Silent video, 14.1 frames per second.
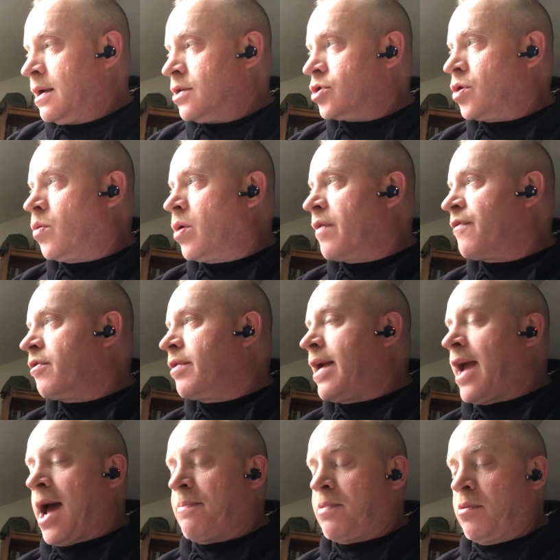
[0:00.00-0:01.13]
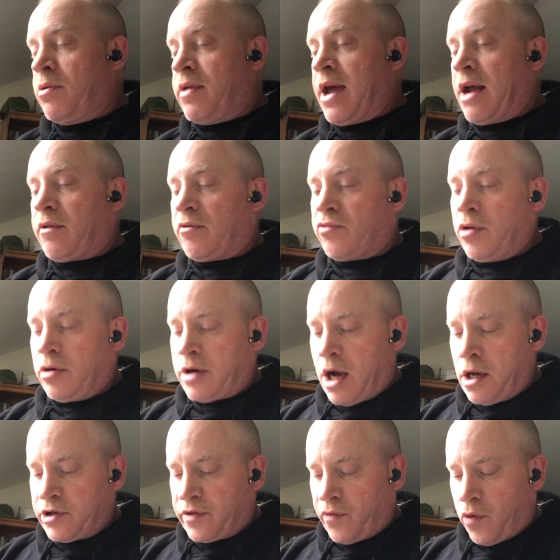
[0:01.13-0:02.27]
So we're very happy with that. The Real
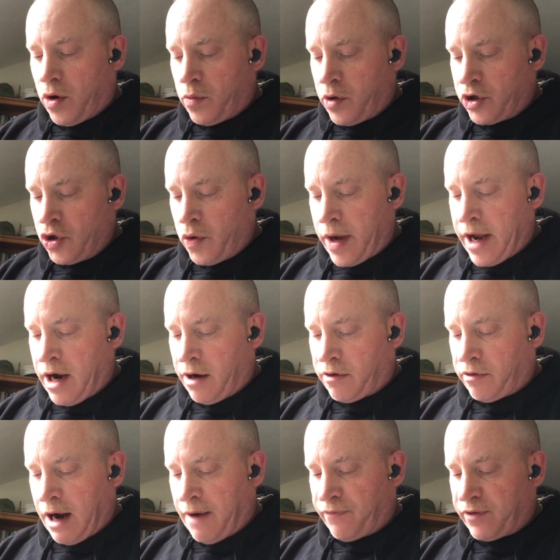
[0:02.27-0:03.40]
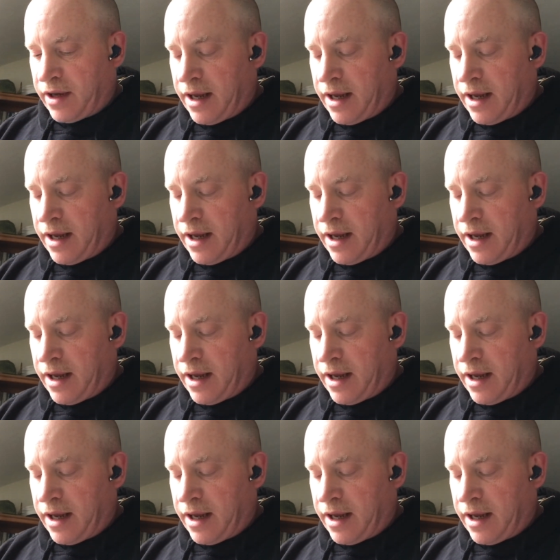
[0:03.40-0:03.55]
Colors of World War II Aircraft,